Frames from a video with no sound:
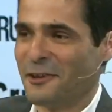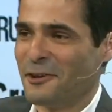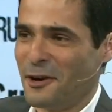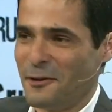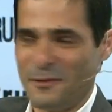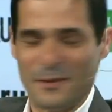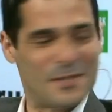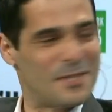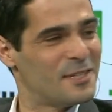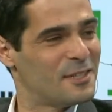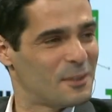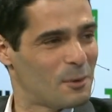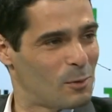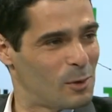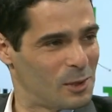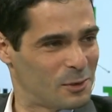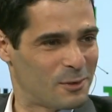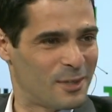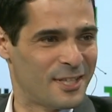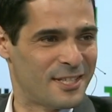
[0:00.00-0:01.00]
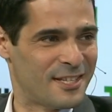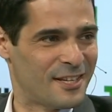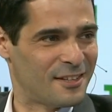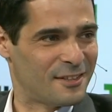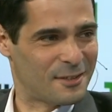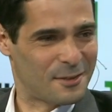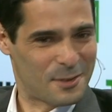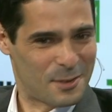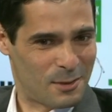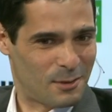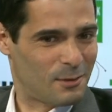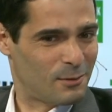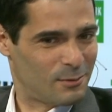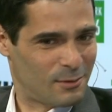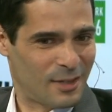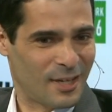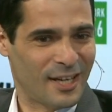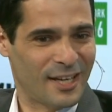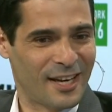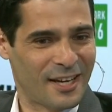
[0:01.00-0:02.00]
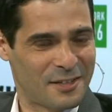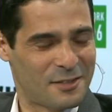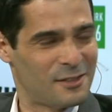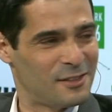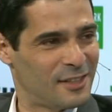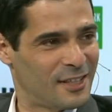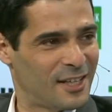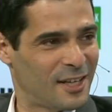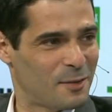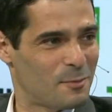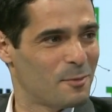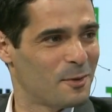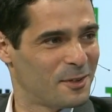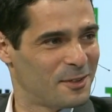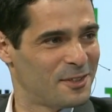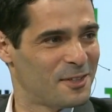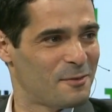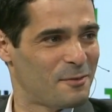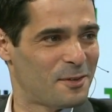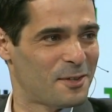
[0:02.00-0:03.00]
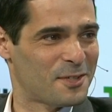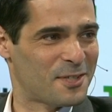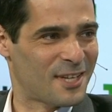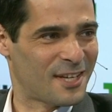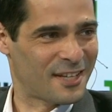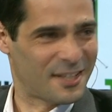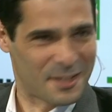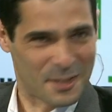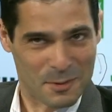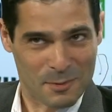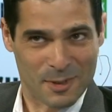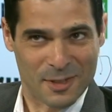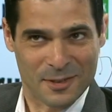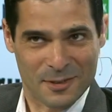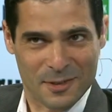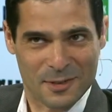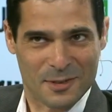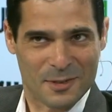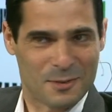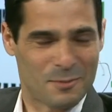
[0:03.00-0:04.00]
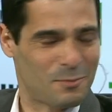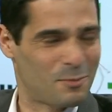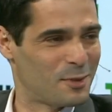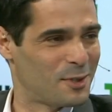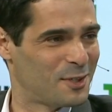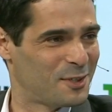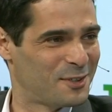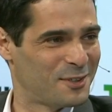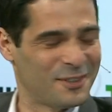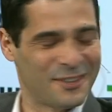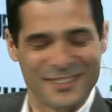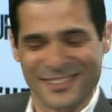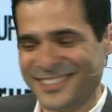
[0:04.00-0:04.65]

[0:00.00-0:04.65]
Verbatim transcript: office in the World Trade Center, so I actually get more than a few seconds because it's okay. pretty tall.